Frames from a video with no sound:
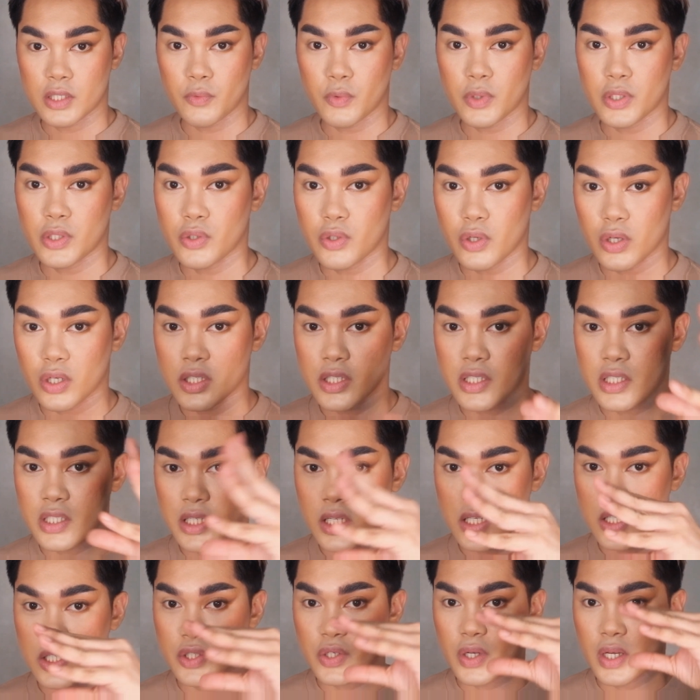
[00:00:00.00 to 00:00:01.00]
when you
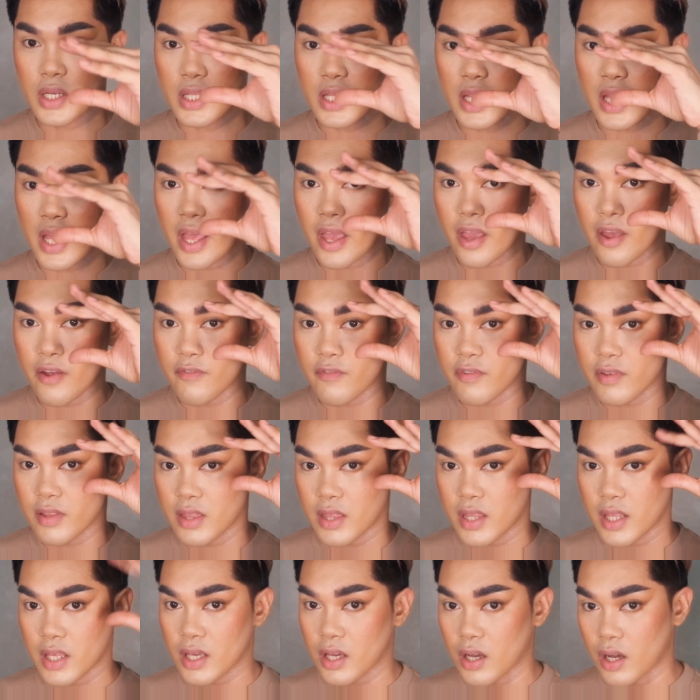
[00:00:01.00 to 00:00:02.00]
concentrate
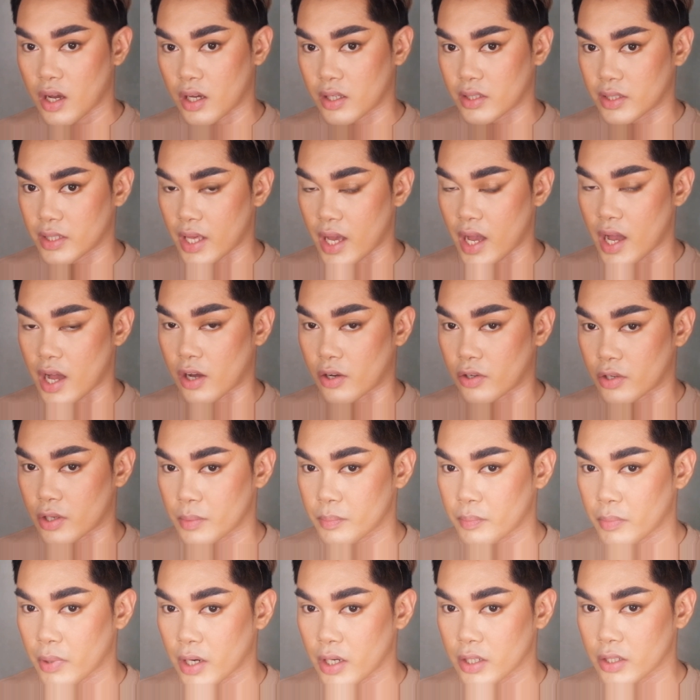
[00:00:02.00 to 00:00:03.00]
everything on the outer
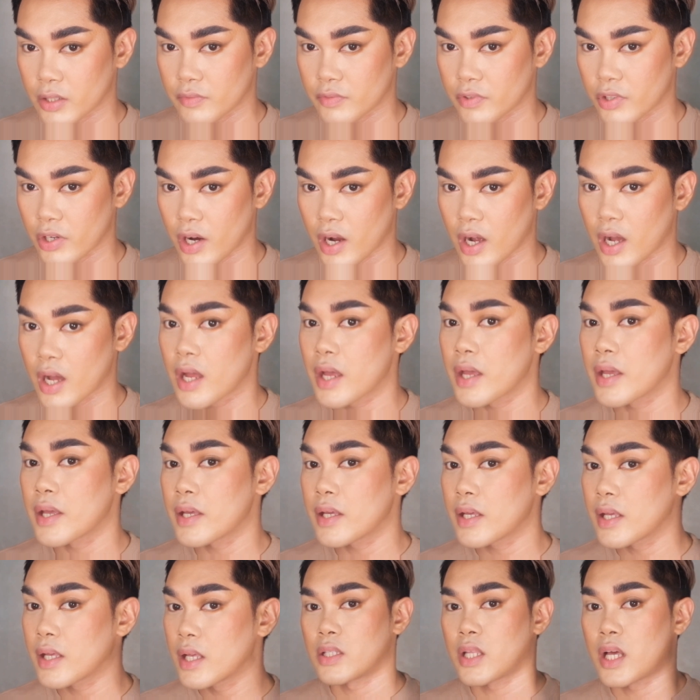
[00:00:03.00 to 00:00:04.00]
part of your eye,
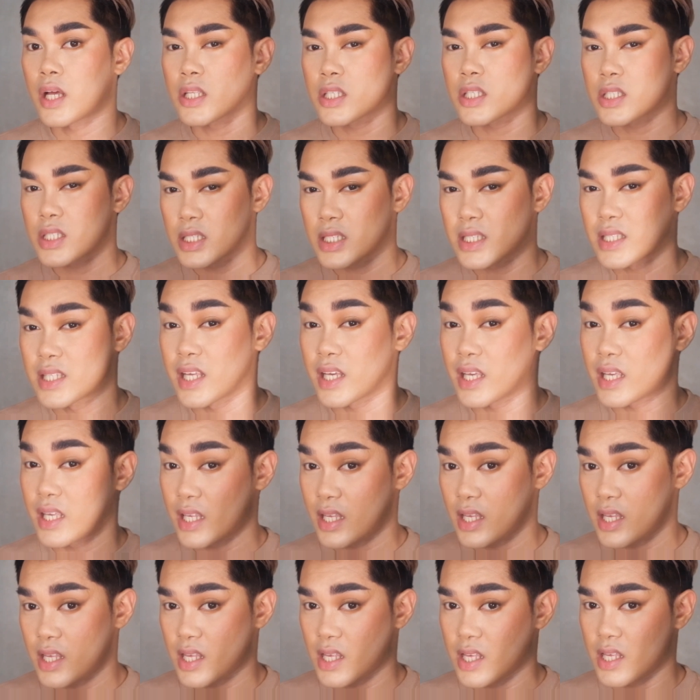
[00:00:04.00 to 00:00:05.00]
that's the
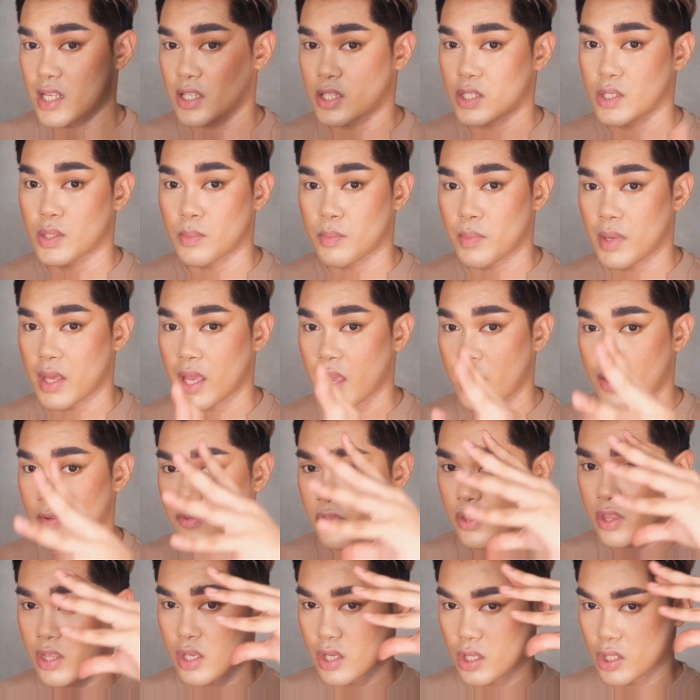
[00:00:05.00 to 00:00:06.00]
key to make
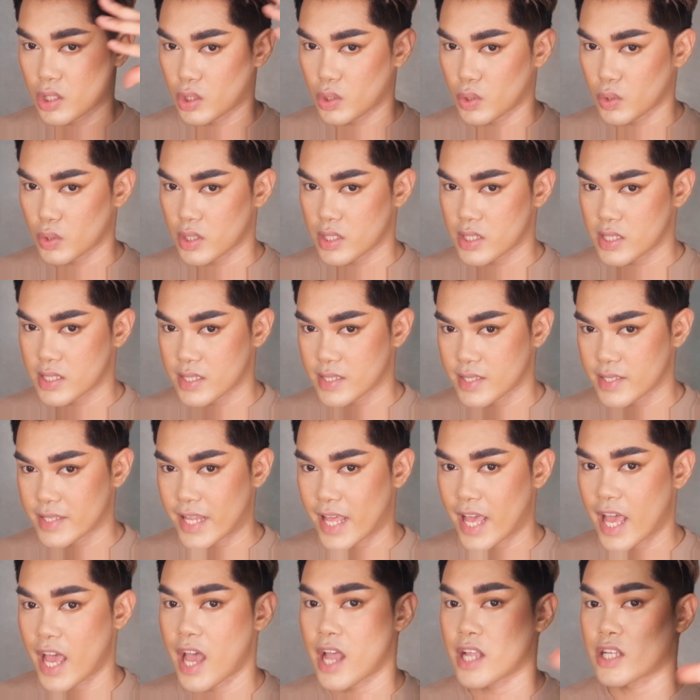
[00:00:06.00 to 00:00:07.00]
everything look
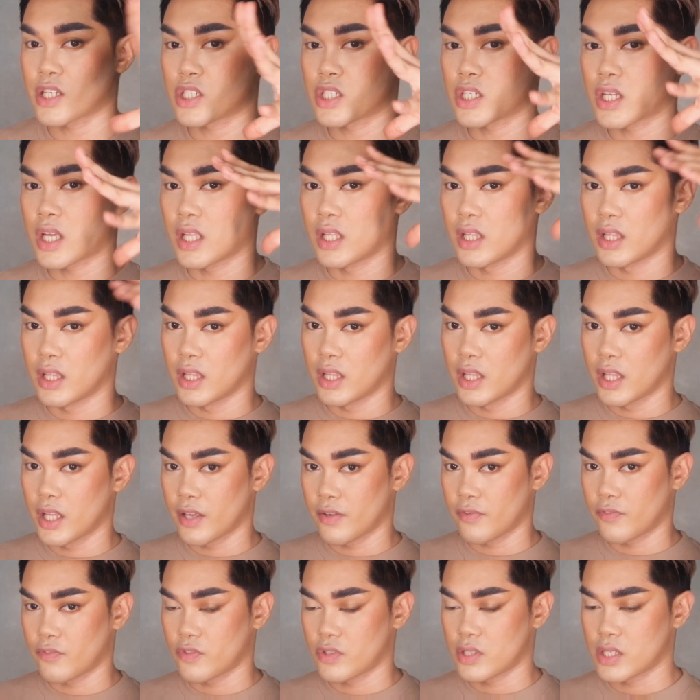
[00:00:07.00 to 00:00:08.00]
snatched and
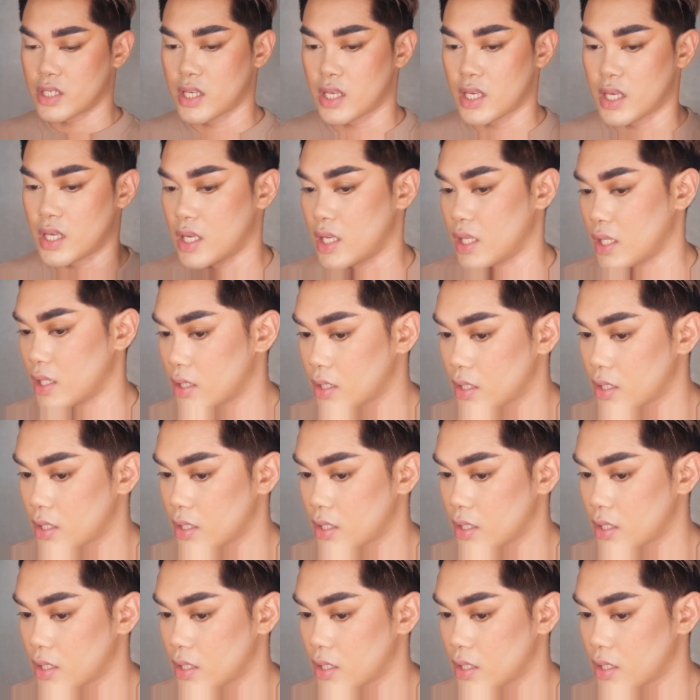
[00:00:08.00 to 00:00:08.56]
lifted.